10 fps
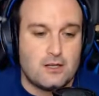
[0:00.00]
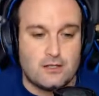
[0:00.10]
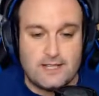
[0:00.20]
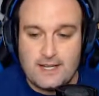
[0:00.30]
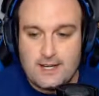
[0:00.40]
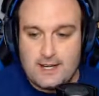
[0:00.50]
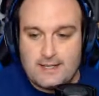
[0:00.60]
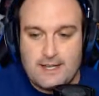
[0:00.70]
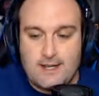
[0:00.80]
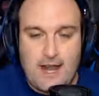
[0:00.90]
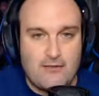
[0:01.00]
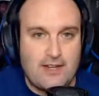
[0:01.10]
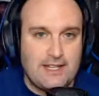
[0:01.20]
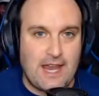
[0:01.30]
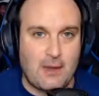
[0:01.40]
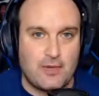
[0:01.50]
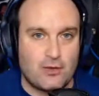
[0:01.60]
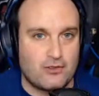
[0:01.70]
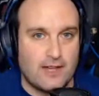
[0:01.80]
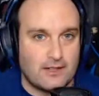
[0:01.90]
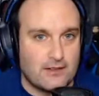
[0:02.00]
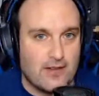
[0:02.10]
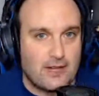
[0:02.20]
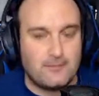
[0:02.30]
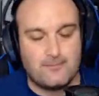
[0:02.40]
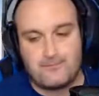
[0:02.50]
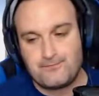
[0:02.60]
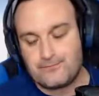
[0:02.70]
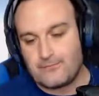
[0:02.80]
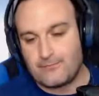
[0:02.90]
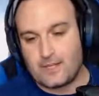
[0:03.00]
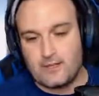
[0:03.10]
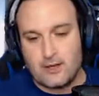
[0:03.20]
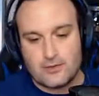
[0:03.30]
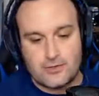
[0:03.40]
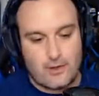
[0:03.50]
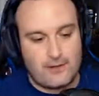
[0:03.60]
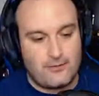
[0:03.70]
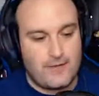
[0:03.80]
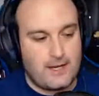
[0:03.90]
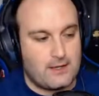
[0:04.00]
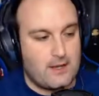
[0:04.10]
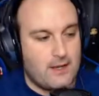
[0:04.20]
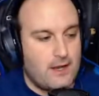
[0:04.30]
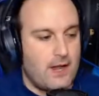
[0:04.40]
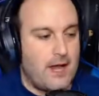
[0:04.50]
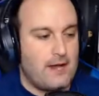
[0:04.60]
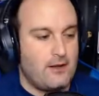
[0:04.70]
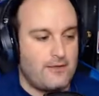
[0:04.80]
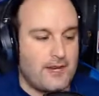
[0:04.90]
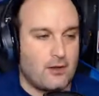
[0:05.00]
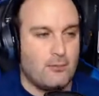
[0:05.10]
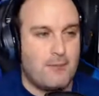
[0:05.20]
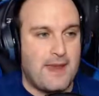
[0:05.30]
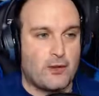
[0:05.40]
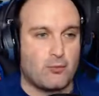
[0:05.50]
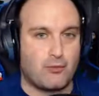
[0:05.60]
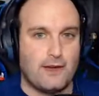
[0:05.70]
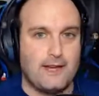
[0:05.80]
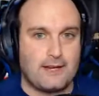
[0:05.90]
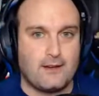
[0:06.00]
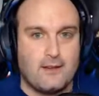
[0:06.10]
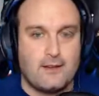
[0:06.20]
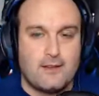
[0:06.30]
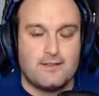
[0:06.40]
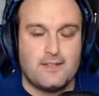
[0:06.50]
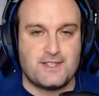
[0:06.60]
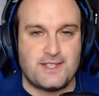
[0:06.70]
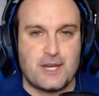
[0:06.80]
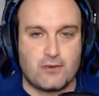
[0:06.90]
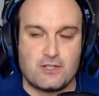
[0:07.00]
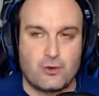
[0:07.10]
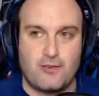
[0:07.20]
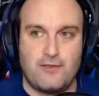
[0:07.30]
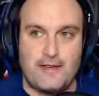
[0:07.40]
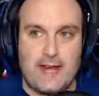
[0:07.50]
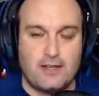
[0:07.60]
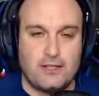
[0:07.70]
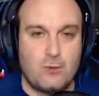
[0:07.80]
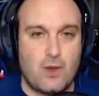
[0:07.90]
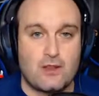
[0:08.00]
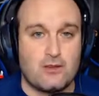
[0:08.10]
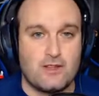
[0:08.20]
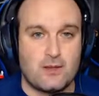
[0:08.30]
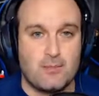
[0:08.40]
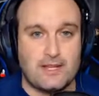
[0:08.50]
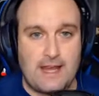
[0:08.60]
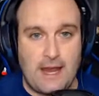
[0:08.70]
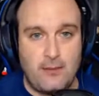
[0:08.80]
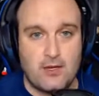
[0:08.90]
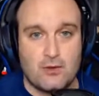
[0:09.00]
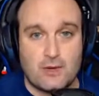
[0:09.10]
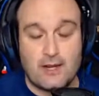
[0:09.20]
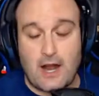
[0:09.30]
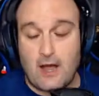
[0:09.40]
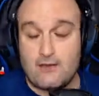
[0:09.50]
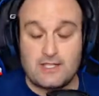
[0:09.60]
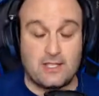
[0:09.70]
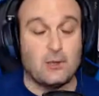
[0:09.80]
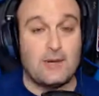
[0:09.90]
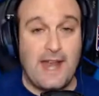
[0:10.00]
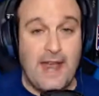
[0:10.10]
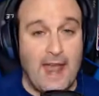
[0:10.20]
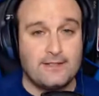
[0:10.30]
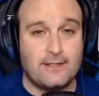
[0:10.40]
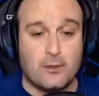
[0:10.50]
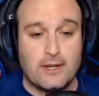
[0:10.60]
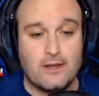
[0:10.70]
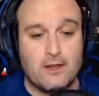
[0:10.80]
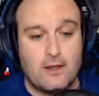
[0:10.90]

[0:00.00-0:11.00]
It didn't have any cameos in any of that, so I don't think it'll make or break the series or the finale whether there's a big cameo in it. Obviously, it would add to it.